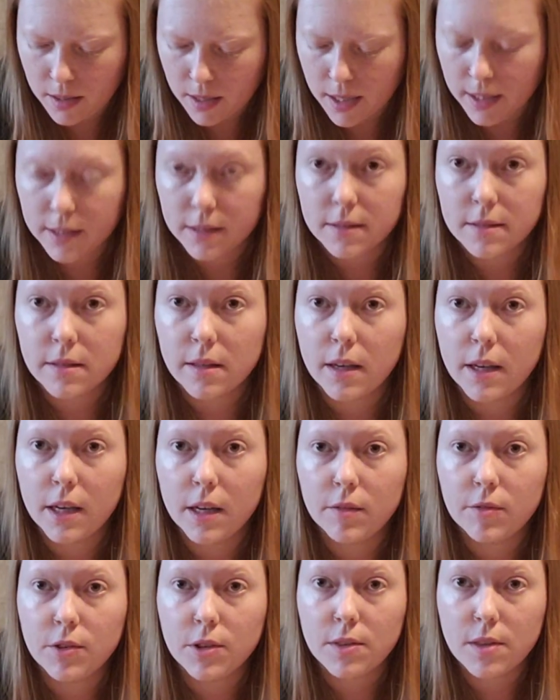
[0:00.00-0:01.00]
I
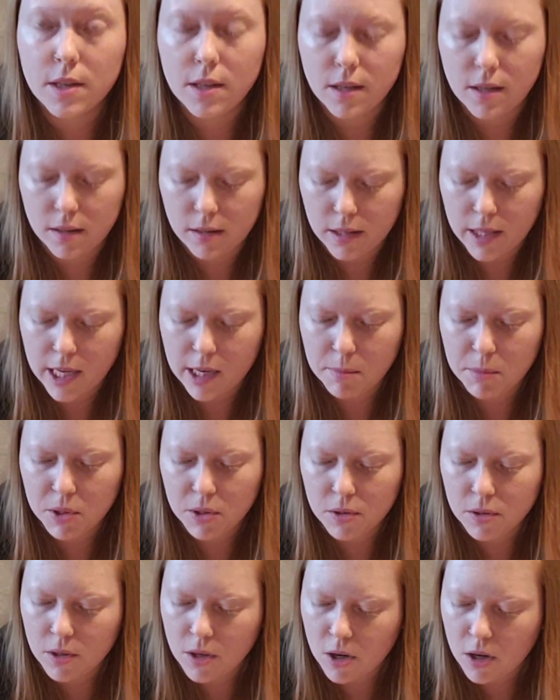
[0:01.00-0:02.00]
saved the
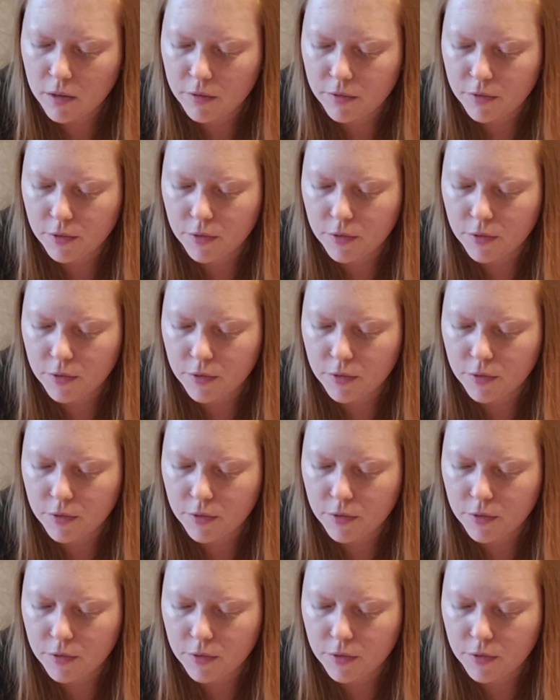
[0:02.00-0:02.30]
label off